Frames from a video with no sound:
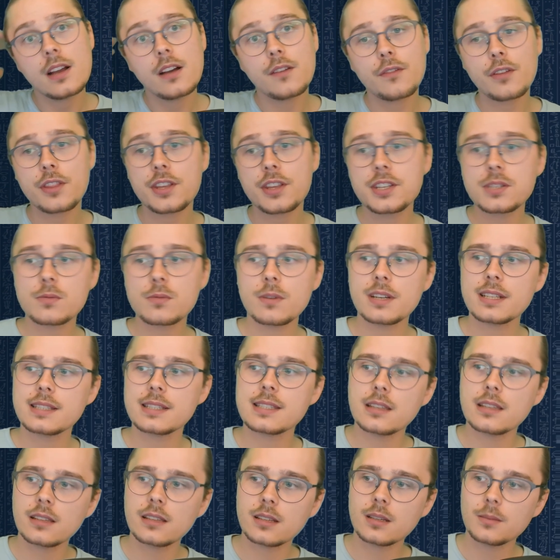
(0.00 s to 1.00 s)
For this one,
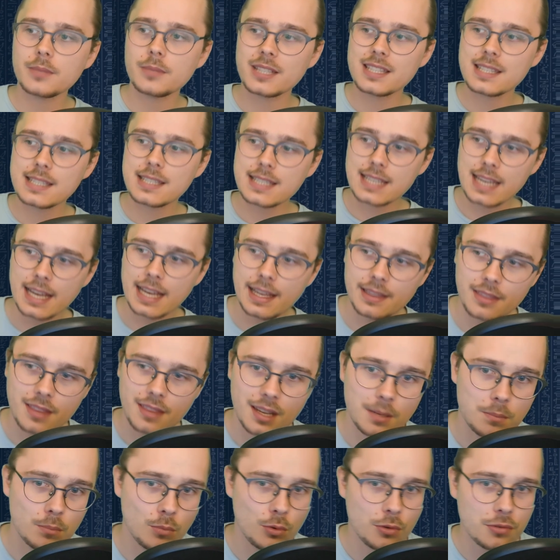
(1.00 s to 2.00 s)
it's a little bit sad
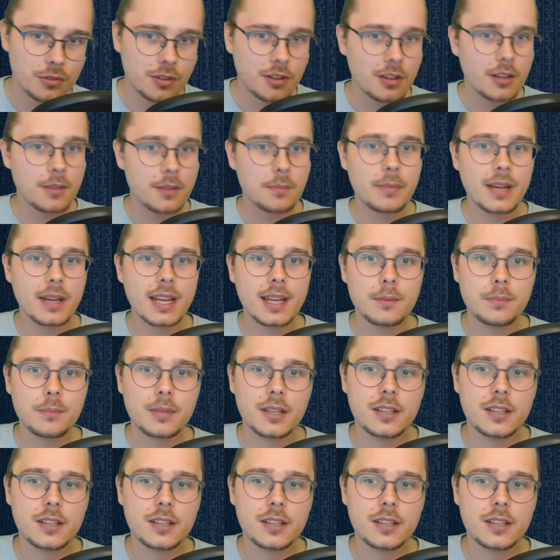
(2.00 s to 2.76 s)
that Moon got banned,